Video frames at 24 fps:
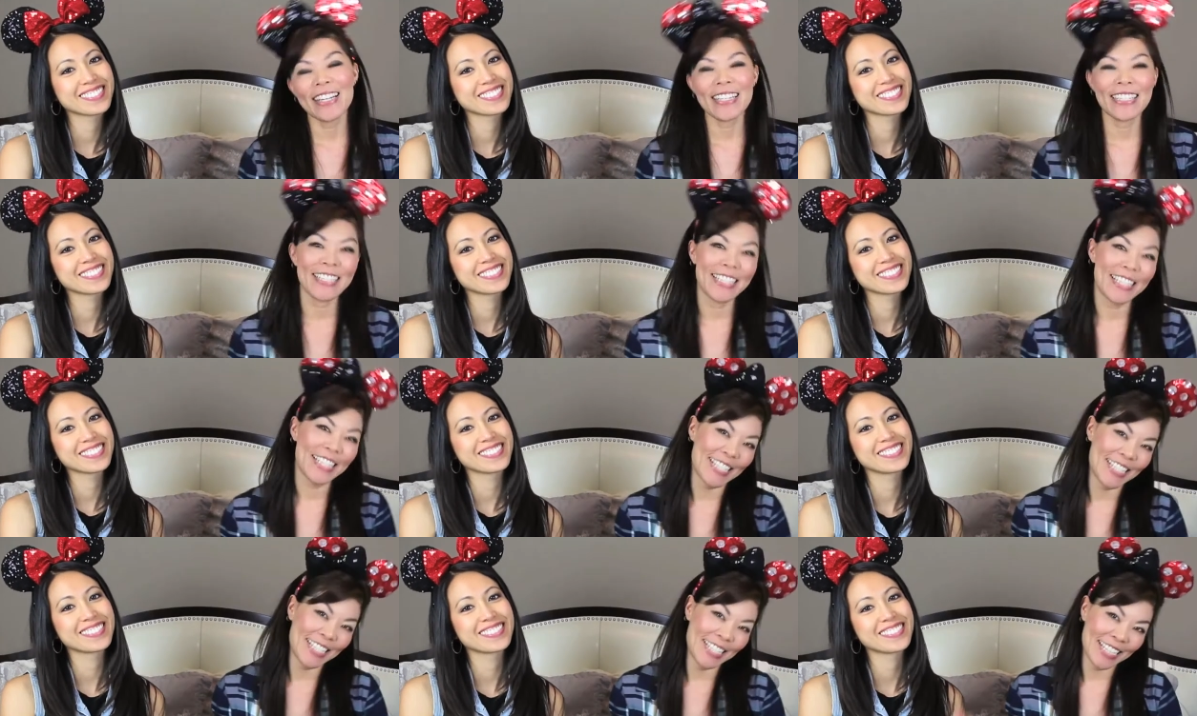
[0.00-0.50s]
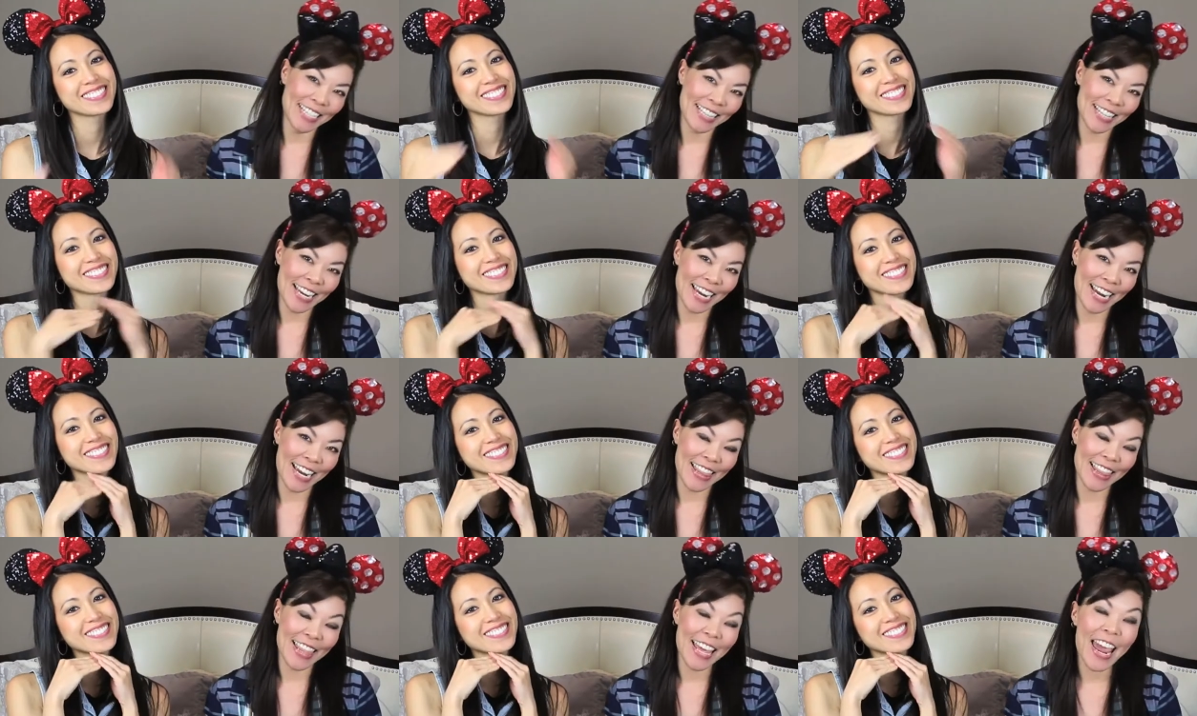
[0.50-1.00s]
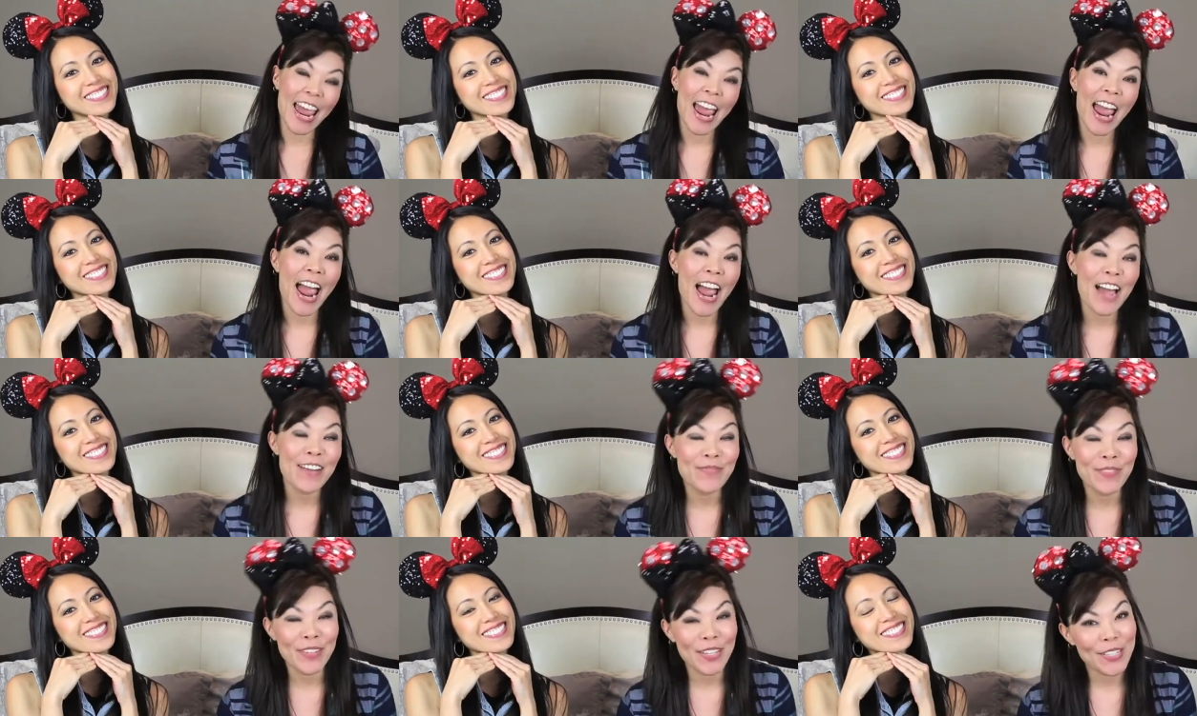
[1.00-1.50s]
Speaker 1: on Disneyland, the
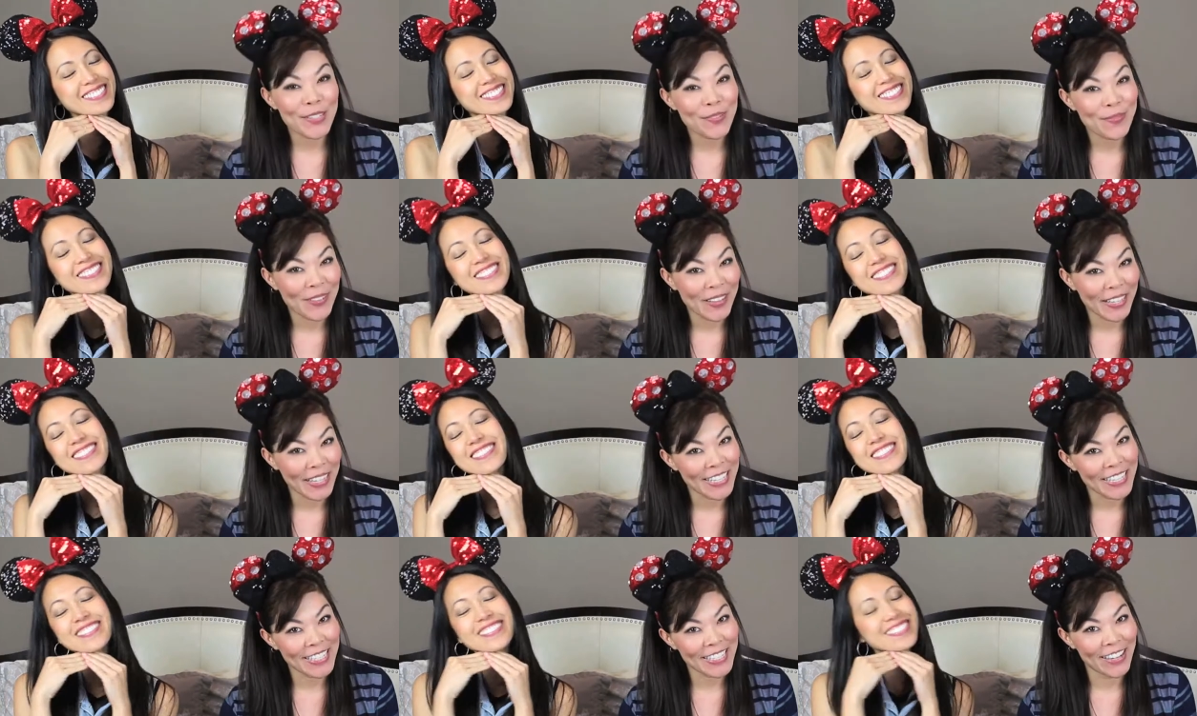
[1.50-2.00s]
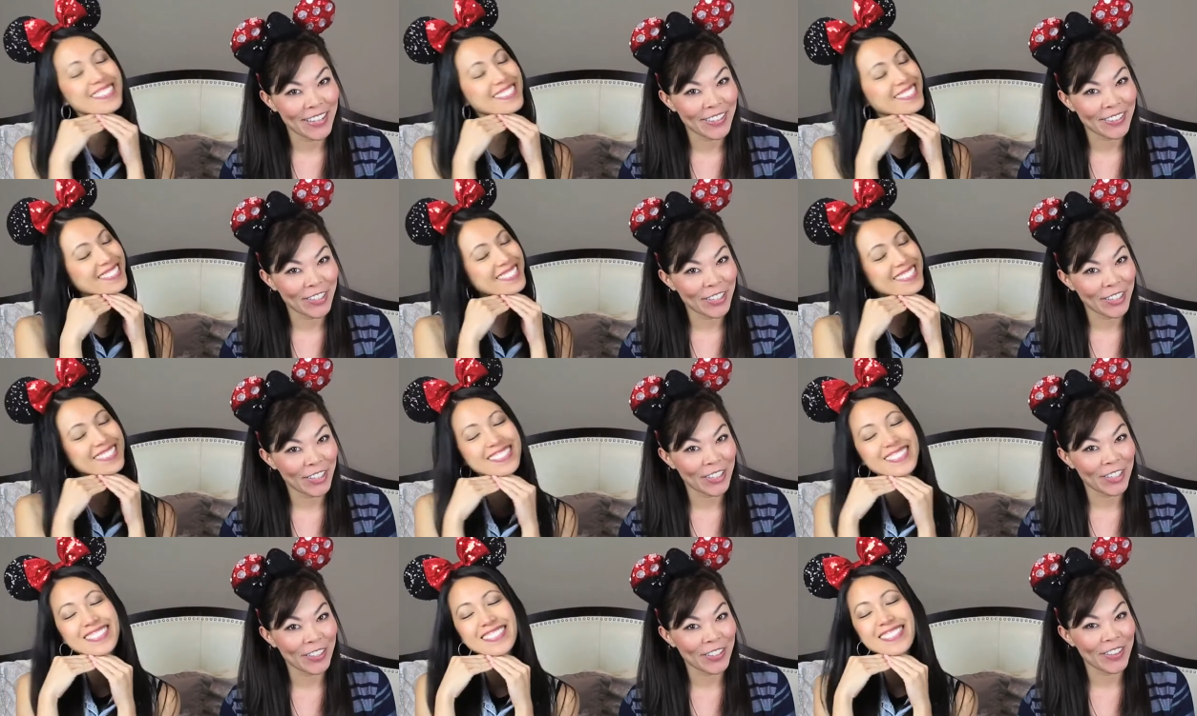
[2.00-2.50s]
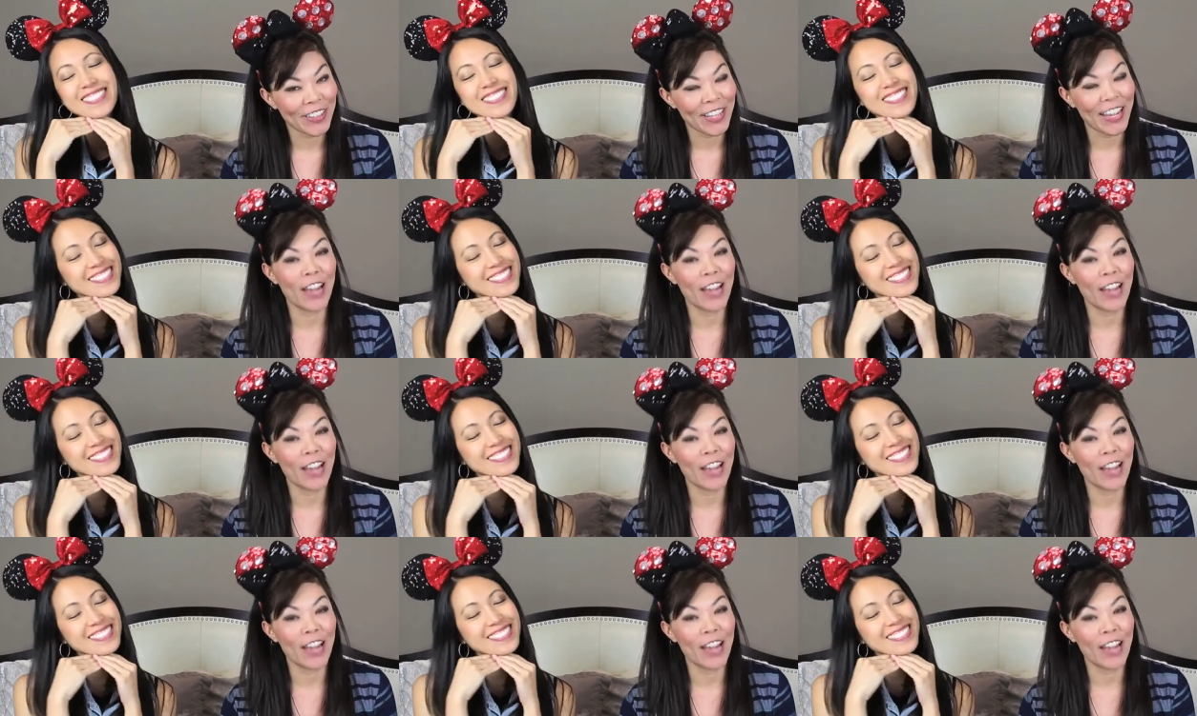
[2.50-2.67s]
happiest place on earth,